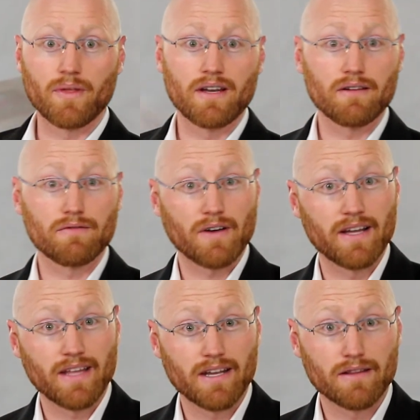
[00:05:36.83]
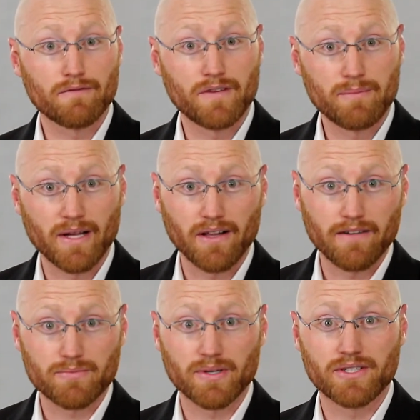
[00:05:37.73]
They didn't find that in the female
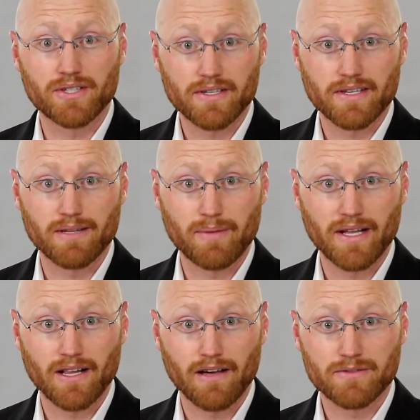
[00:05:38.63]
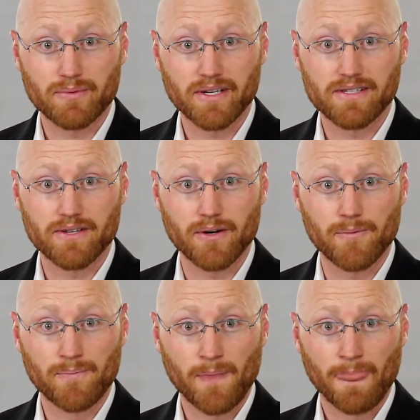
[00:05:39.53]
offspring, just in the male offspring. So